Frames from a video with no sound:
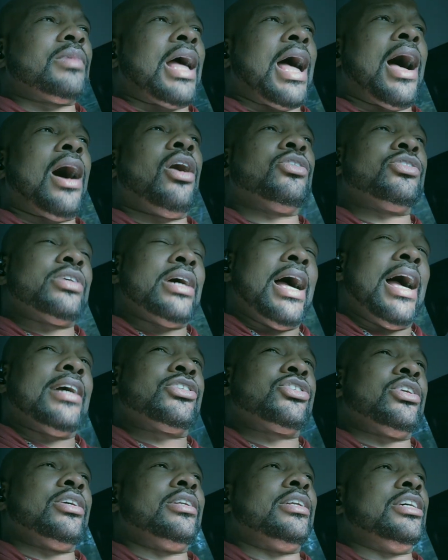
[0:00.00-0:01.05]
how to
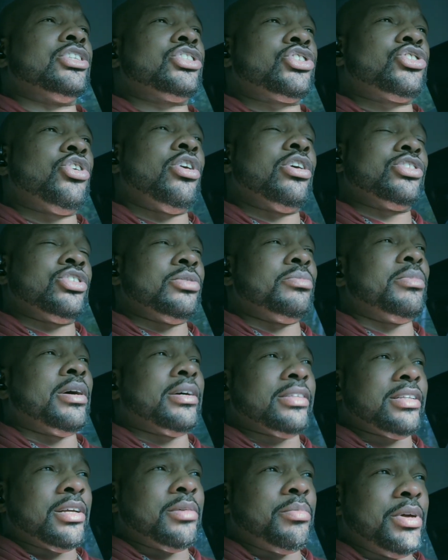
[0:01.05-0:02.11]
actually discharge your
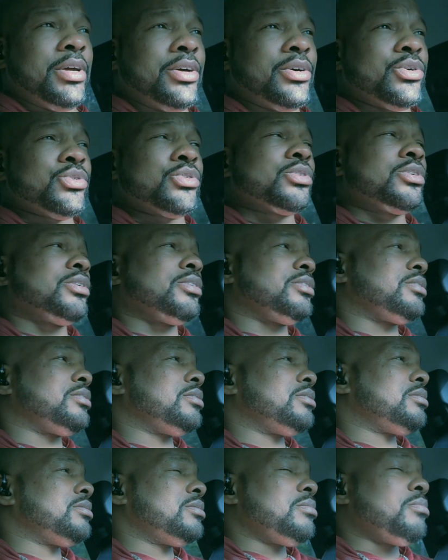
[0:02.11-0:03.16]
monthly bills
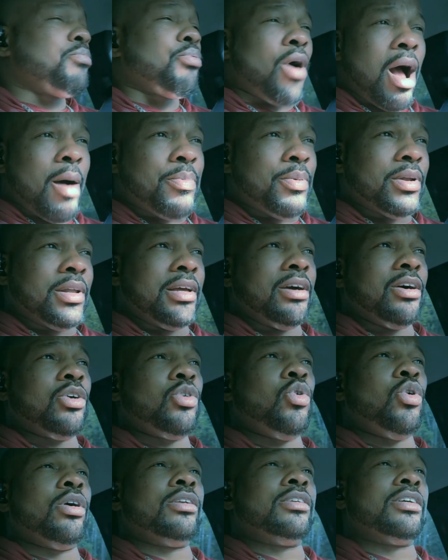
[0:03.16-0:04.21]
properly
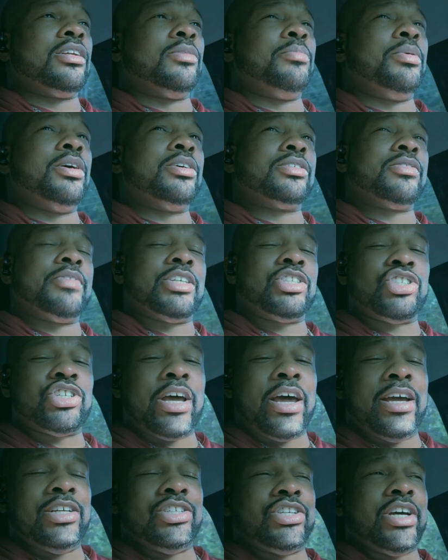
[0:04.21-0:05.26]
according to the Bills of
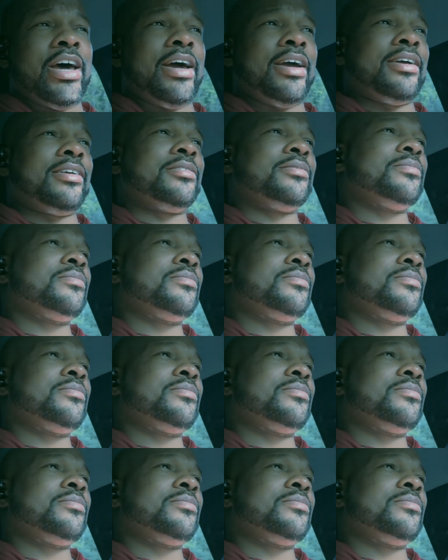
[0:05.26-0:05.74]
Exchange Act.